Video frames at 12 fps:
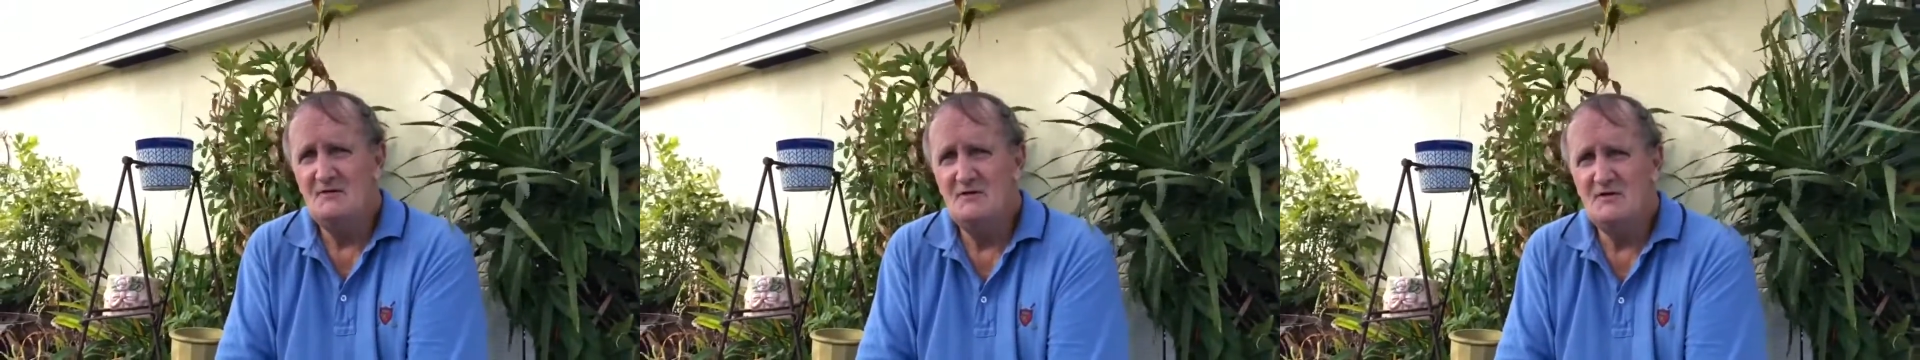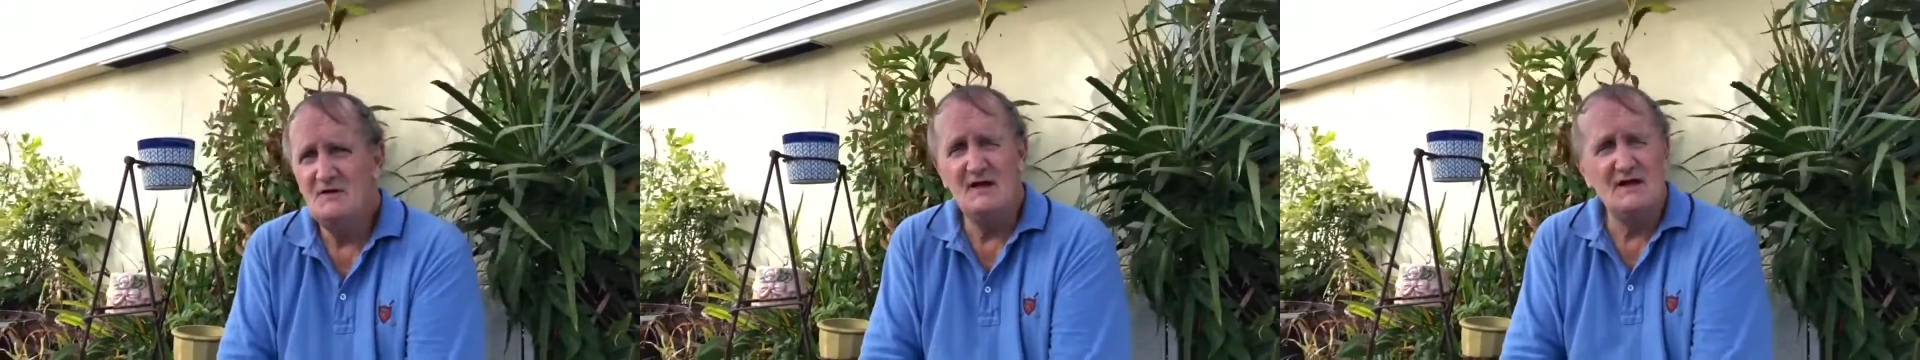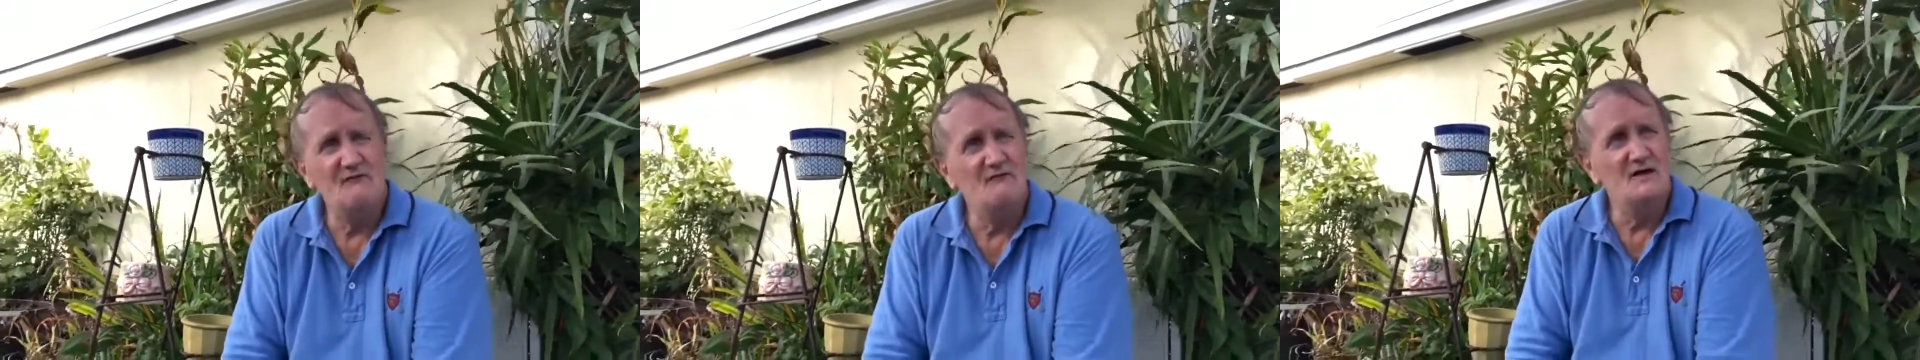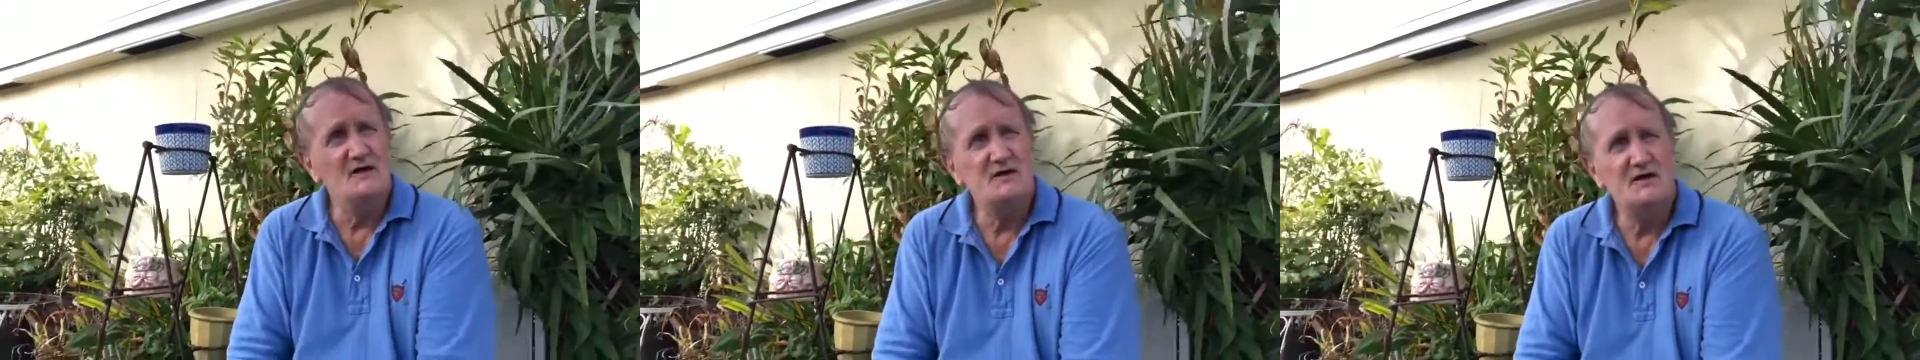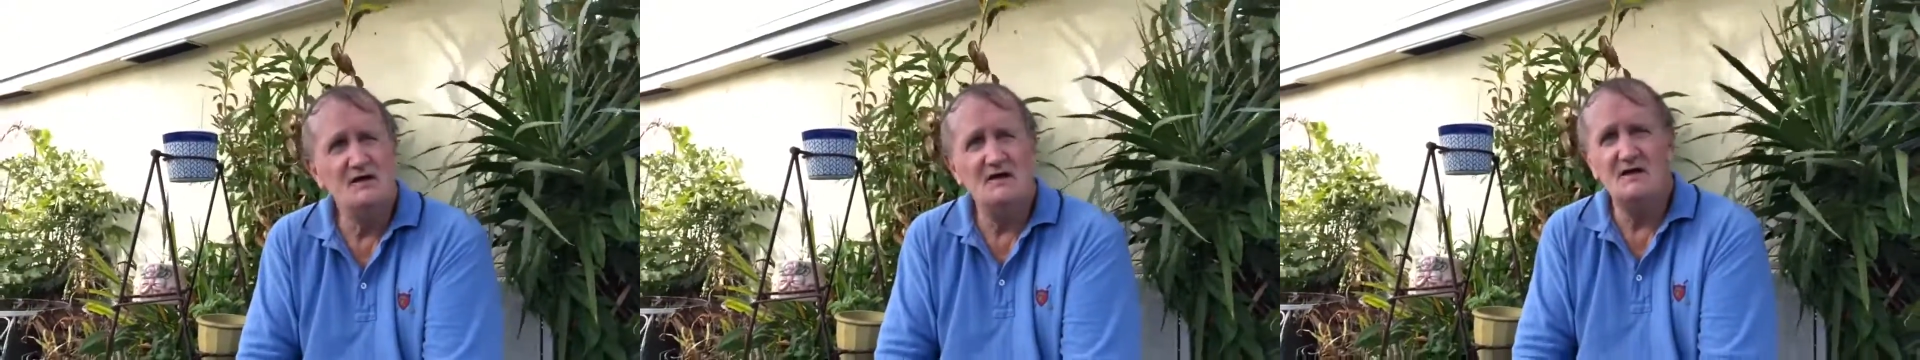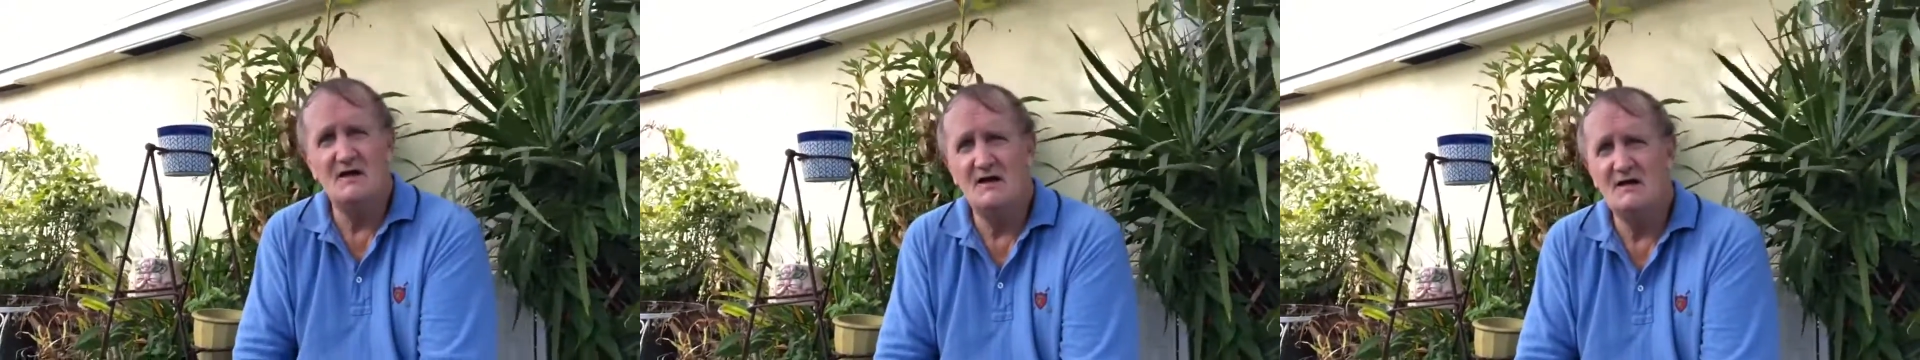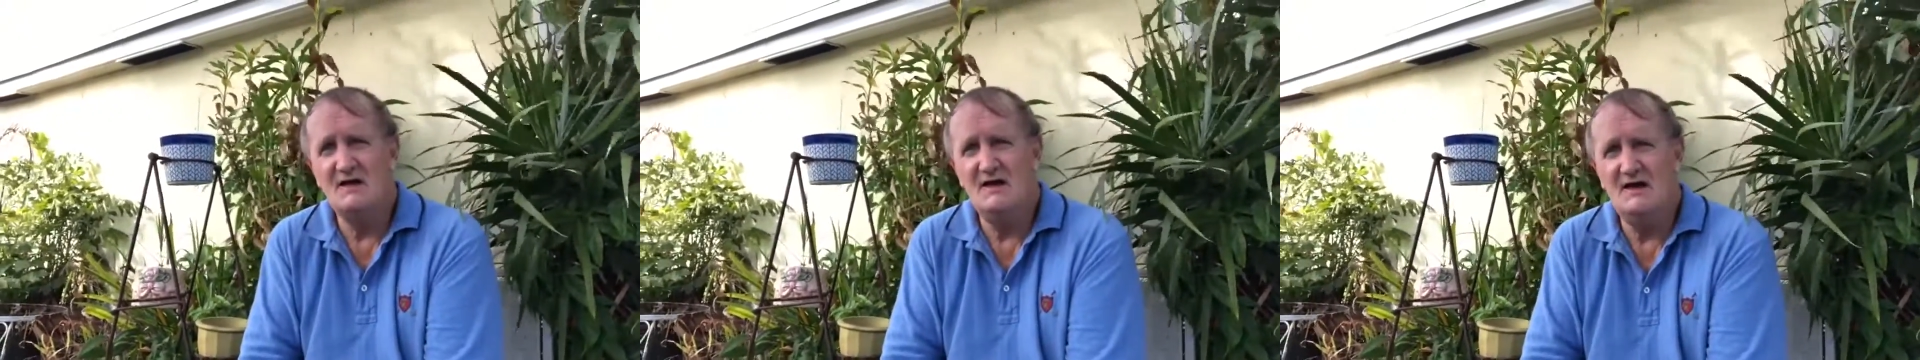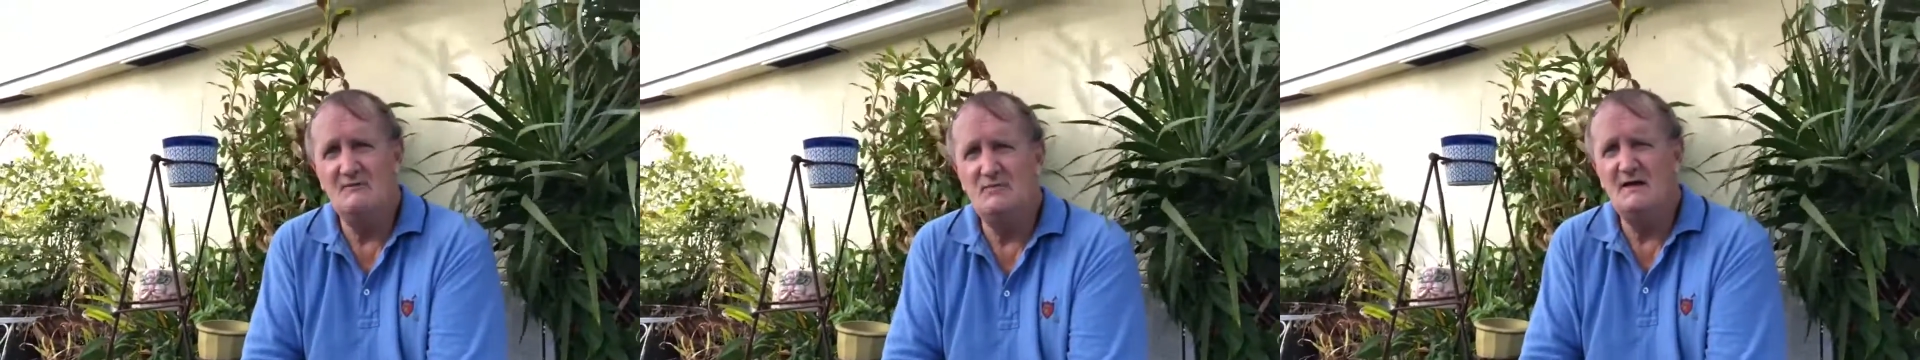doing a lot of fishing and a lot of
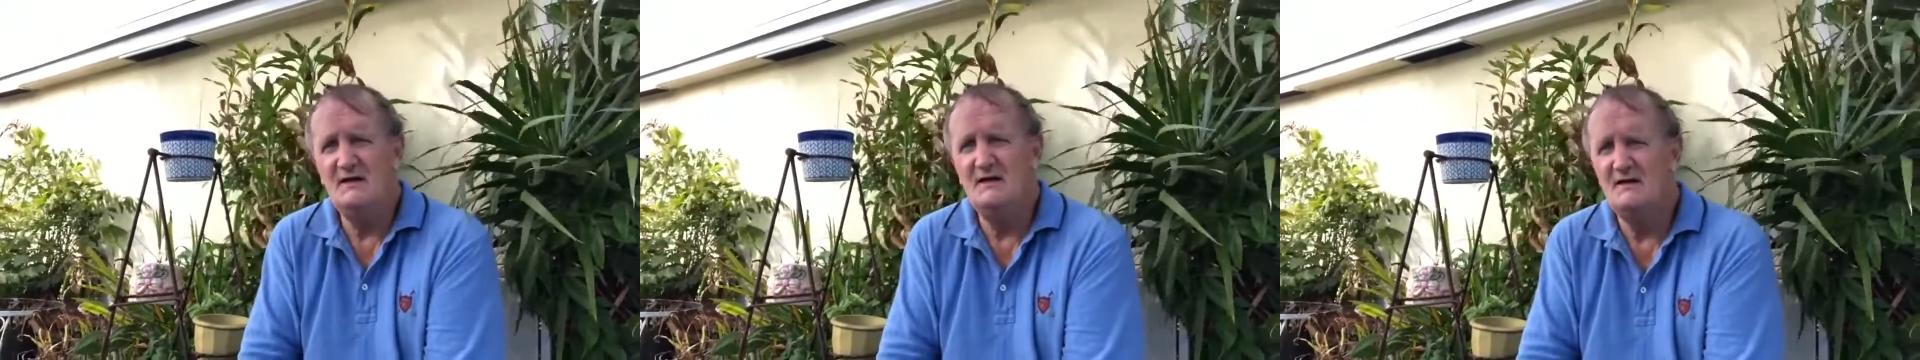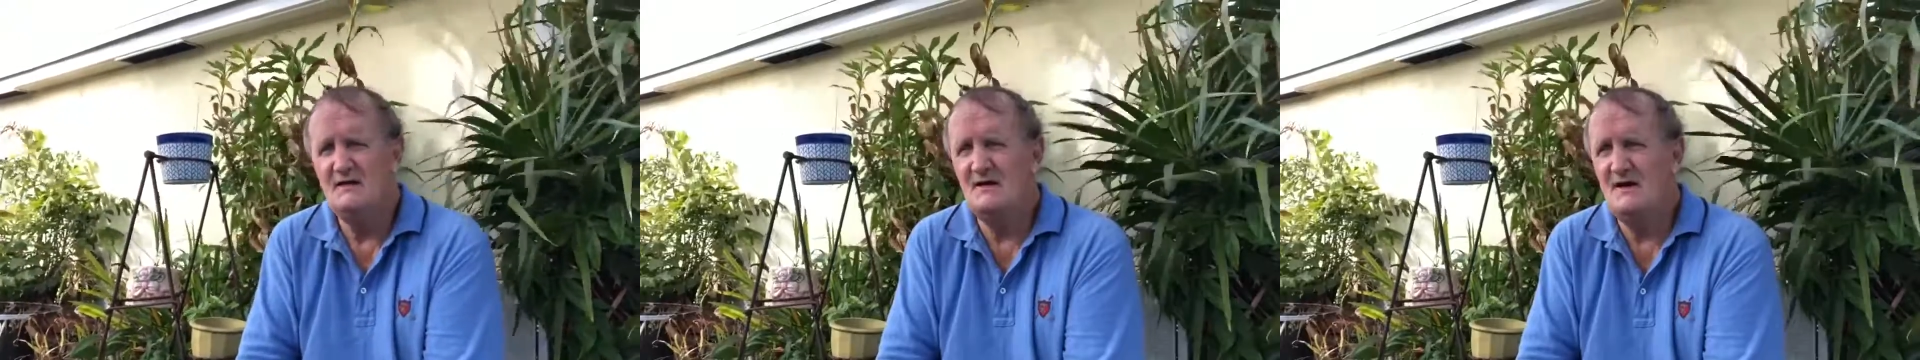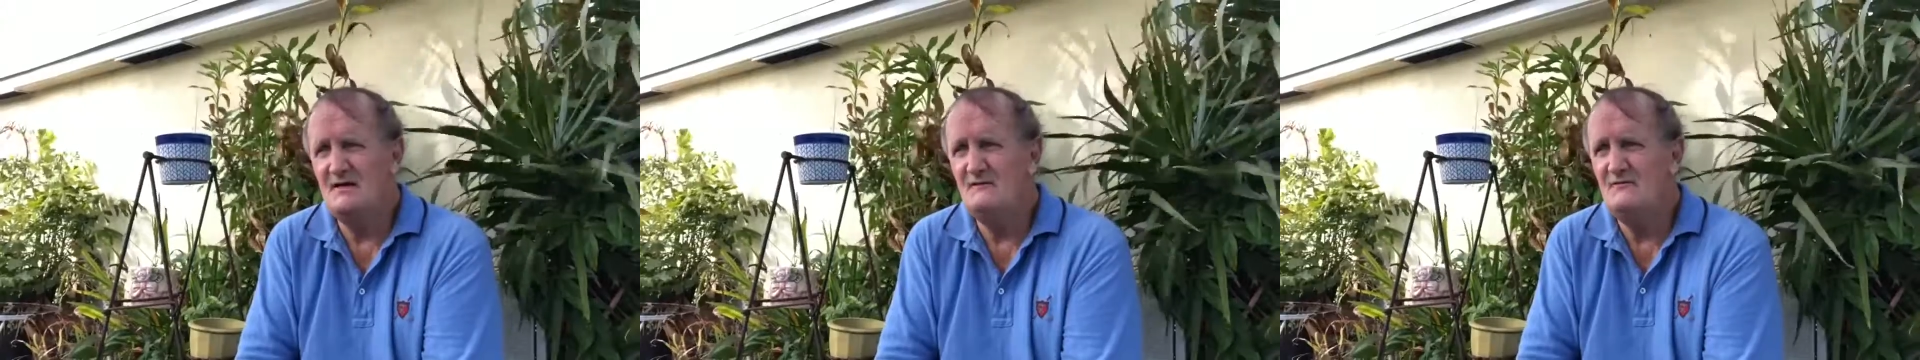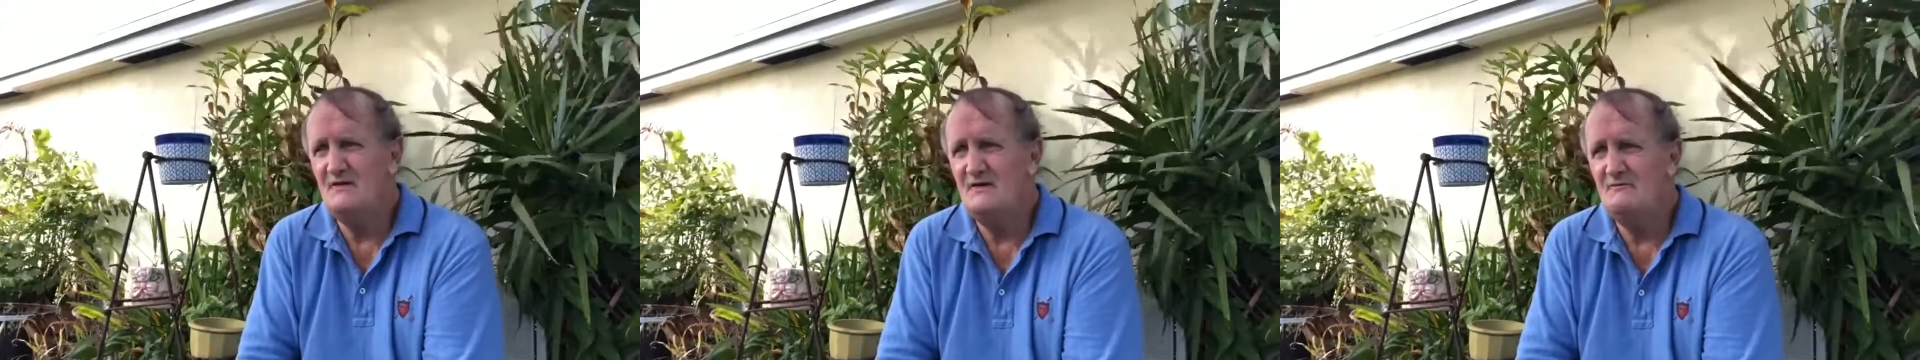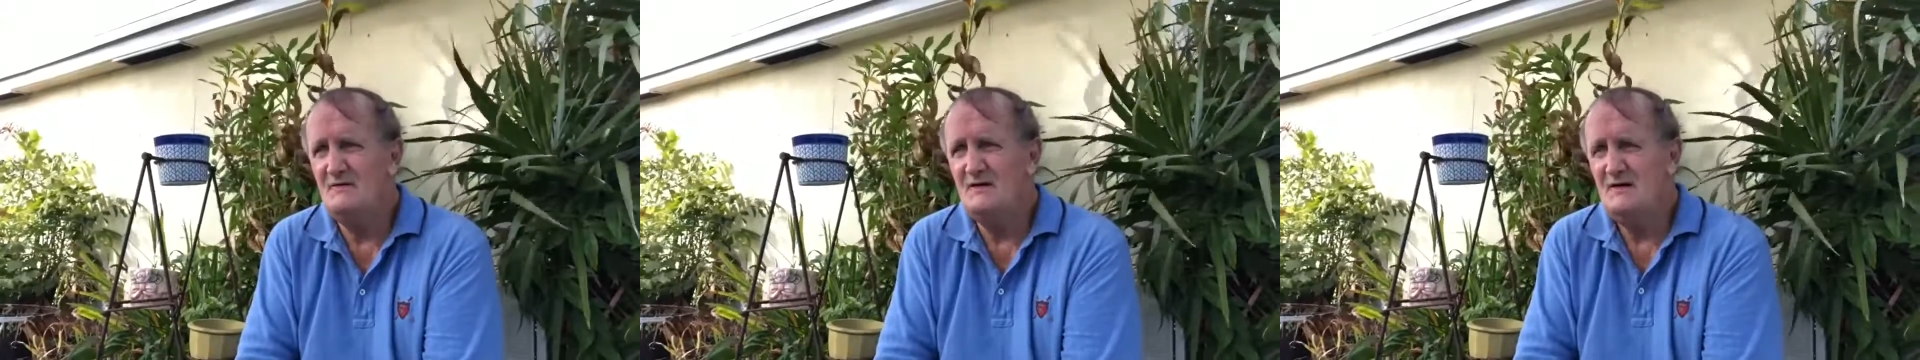camping and a lot of